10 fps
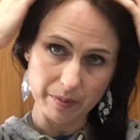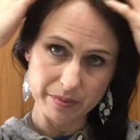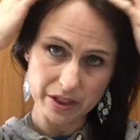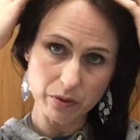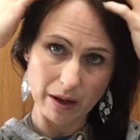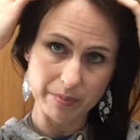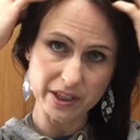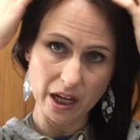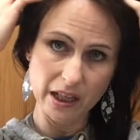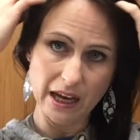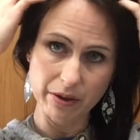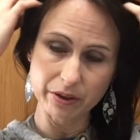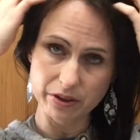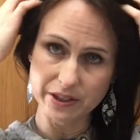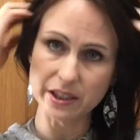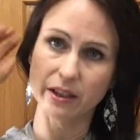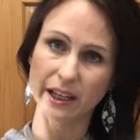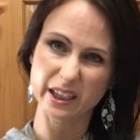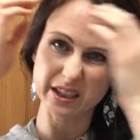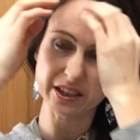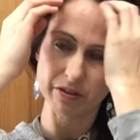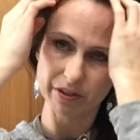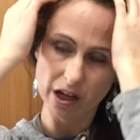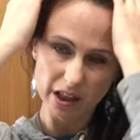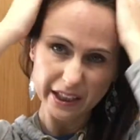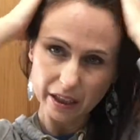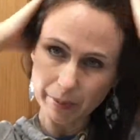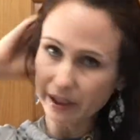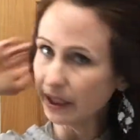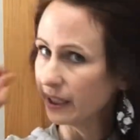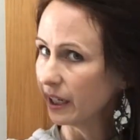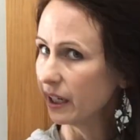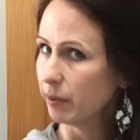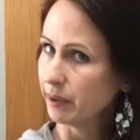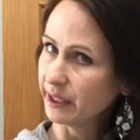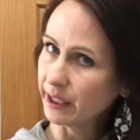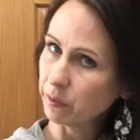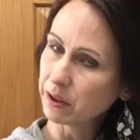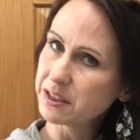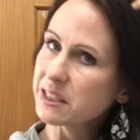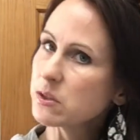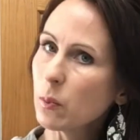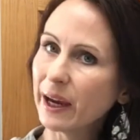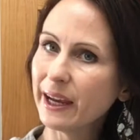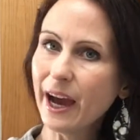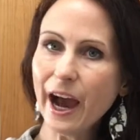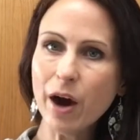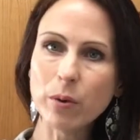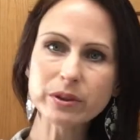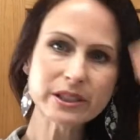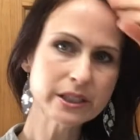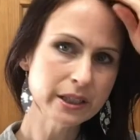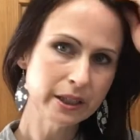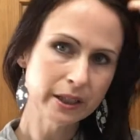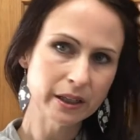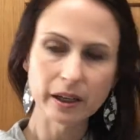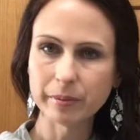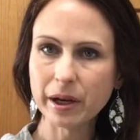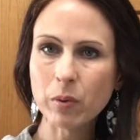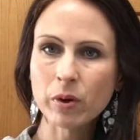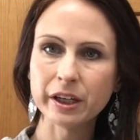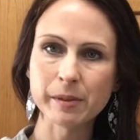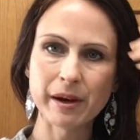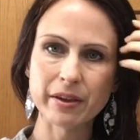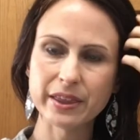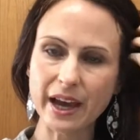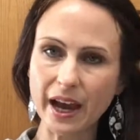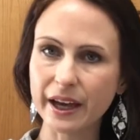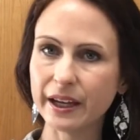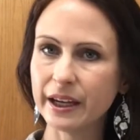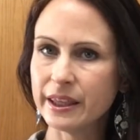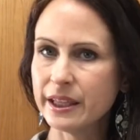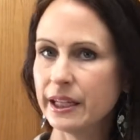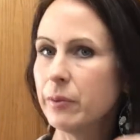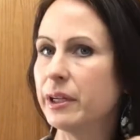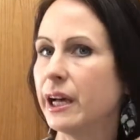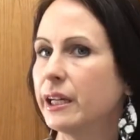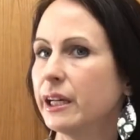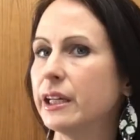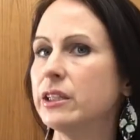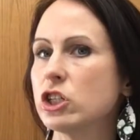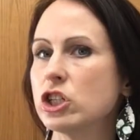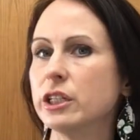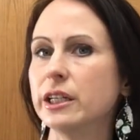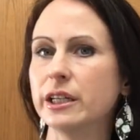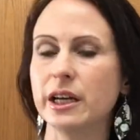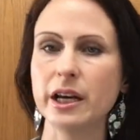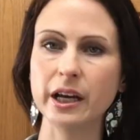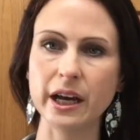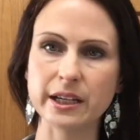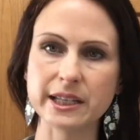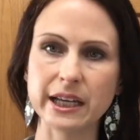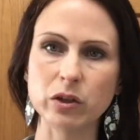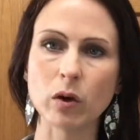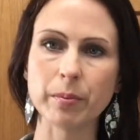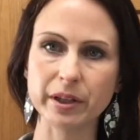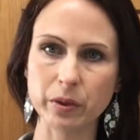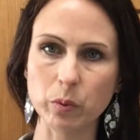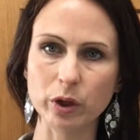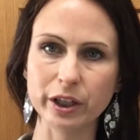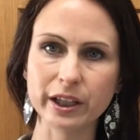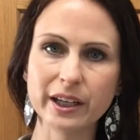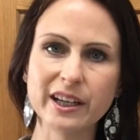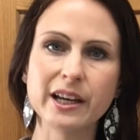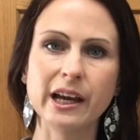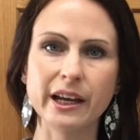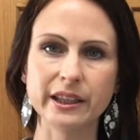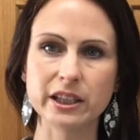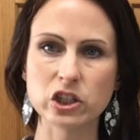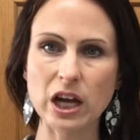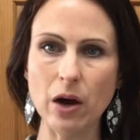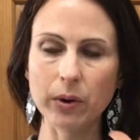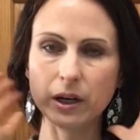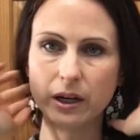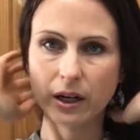Scrubbed it all out. I can still feel a little bit in there, but that works its way out. I'm not worried about that. And then I went ahead and conditioned it as I normally would in the shower.